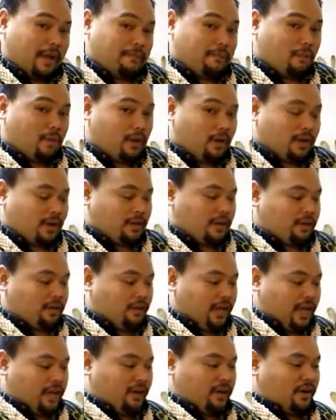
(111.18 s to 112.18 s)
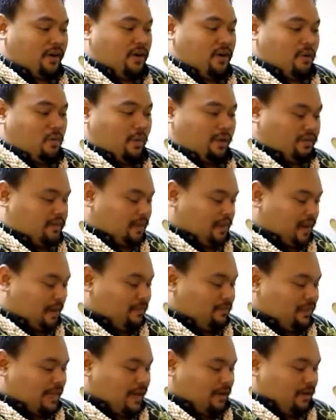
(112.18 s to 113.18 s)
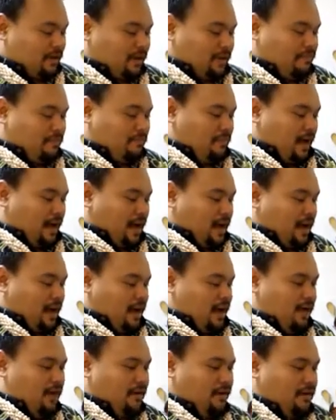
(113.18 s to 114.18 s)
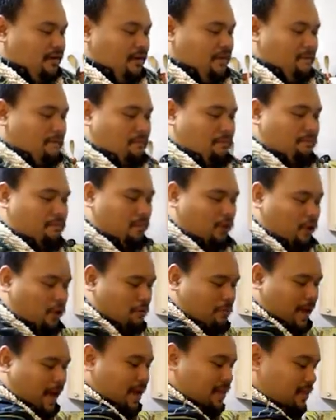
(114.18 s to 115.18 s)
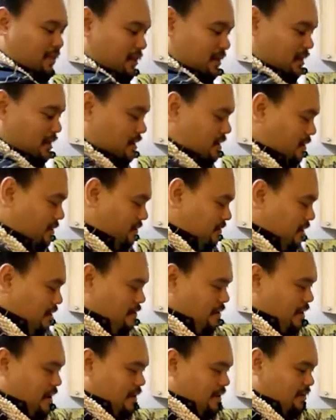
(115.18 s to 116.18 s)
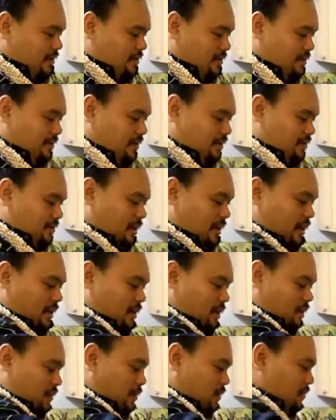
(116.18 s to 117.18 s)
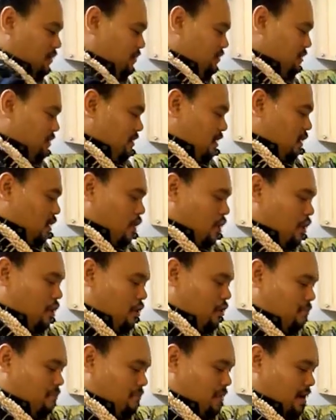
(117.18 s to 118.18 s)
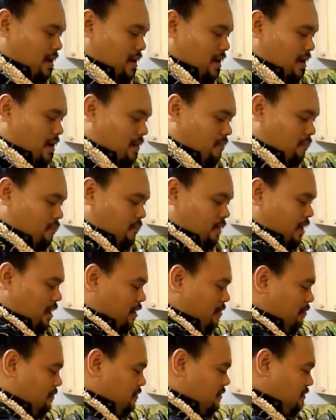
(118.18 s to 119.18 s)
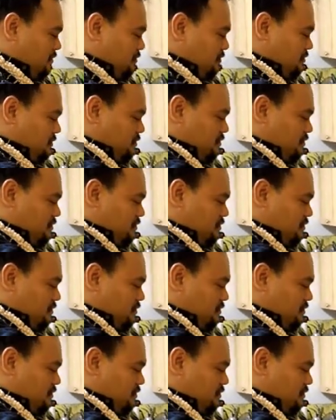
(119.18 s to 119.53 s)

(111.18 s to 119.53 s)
pork a little later once it comes out of my boil bath in here. Alright, so here goes all my ribs.